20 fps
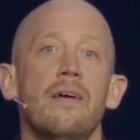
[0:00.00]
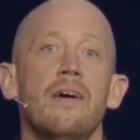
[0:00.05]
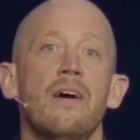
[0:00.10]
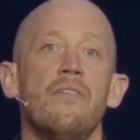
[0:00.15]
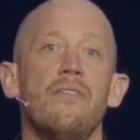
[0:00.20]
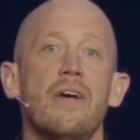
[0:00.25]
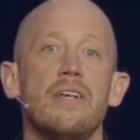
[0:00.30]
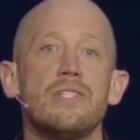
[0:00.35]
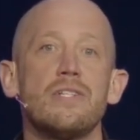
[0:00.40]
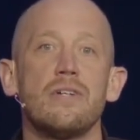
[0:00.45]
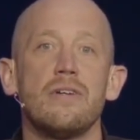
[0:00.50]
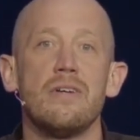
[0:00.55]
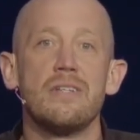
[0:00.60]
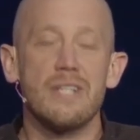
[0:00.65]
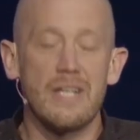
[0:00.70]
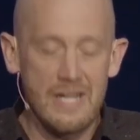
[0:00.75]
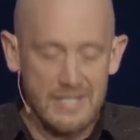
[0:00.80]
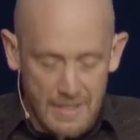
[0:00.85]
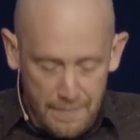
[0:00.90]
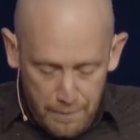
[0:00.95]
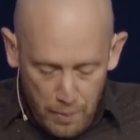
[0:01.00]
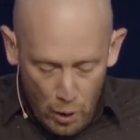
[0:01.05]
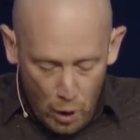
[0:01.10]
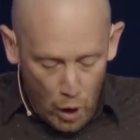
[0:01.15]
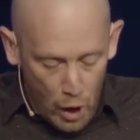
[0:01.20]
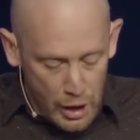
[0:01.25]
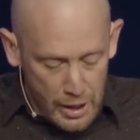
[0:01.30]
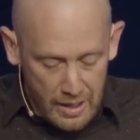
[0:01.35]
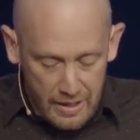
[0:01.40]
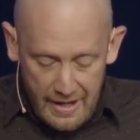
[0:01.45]
of Esther is a
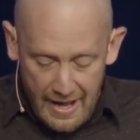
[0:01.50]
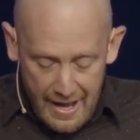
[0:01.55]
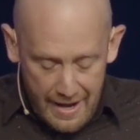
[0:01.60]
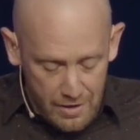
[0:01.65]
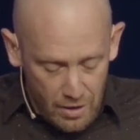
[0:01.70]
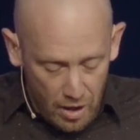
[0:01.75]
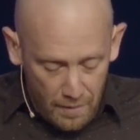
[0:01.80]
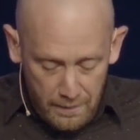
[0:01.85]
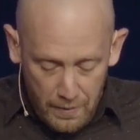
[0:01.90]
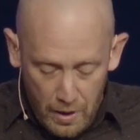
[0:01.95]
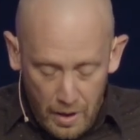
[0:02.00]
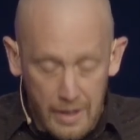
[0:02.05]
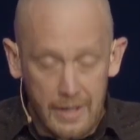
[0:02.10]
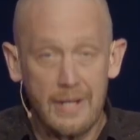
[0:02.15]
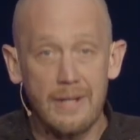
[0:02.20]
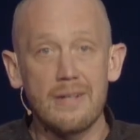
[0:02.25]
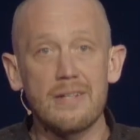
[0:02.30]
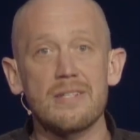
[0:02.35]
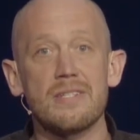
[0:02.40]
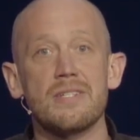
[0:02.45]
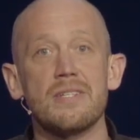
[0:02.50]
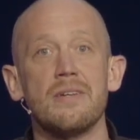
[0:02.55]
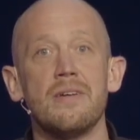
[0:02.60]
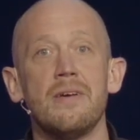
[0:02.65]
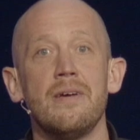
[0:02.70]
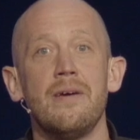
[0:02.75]
party to end all parties.